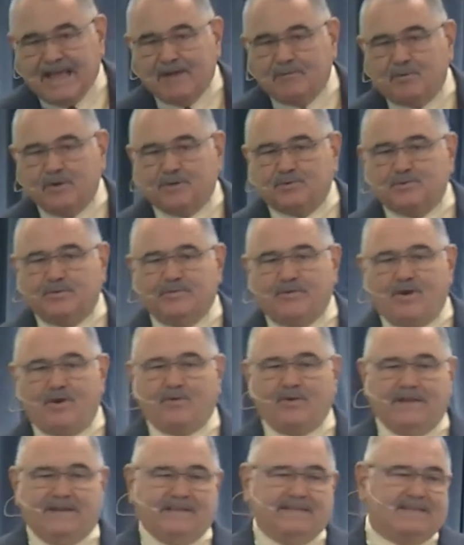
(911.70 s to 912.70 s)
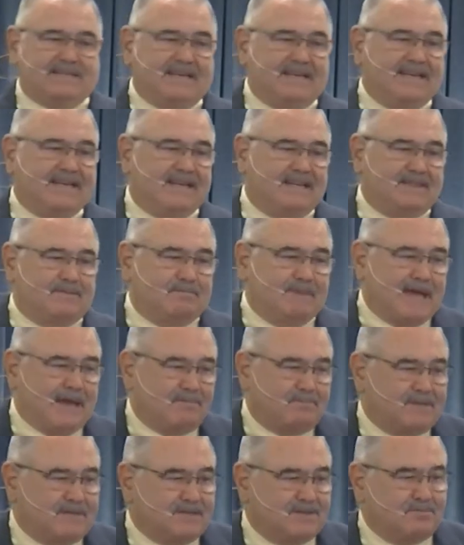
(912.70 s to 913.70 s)
which we've already seen at the
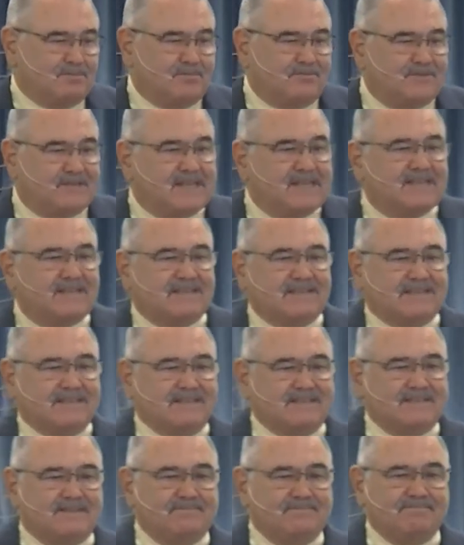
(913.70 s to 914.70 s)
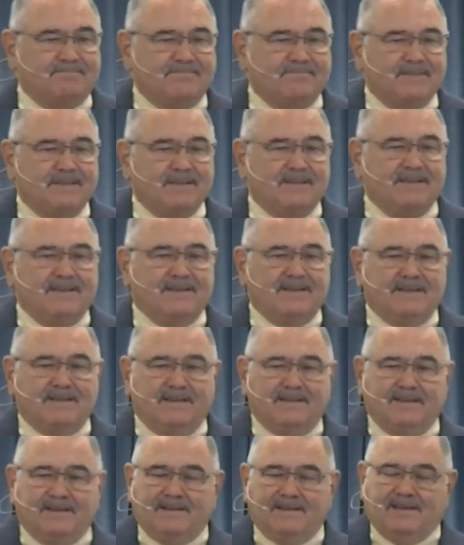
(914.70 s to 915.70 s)
baptism of Jesus,
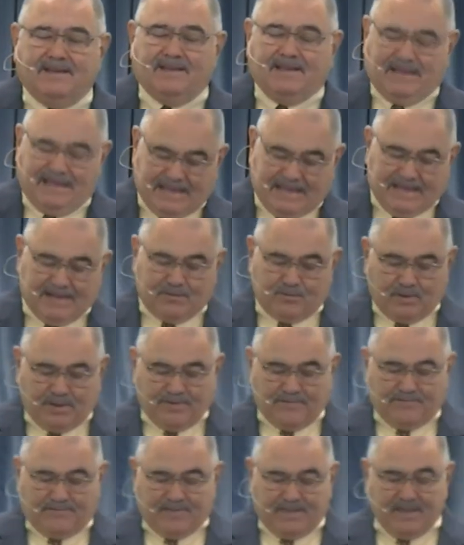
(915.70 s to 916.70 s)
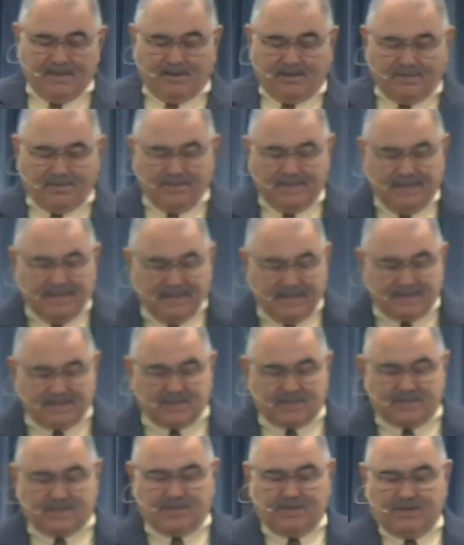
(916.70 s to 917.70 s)
he had revealed
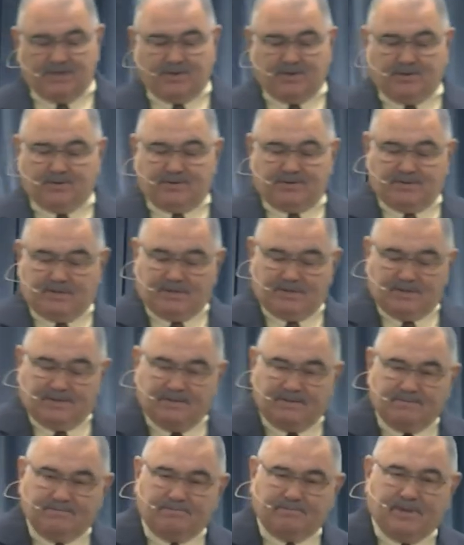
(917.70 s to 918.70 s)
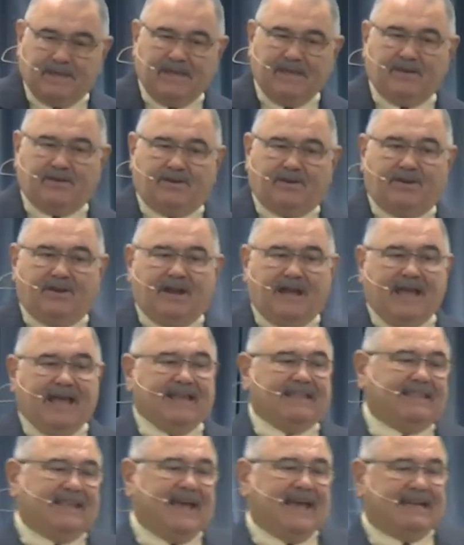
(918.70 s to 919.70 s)
this to Peter
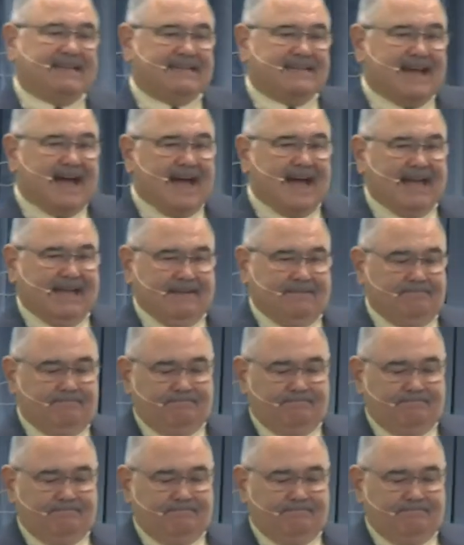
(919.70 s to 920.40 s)
at that time.